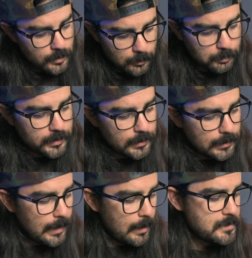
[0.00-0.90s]

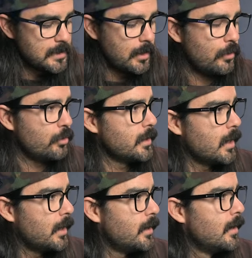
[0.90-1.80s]
completely empty and unloaded
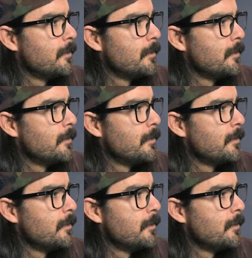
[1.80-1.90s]
gun.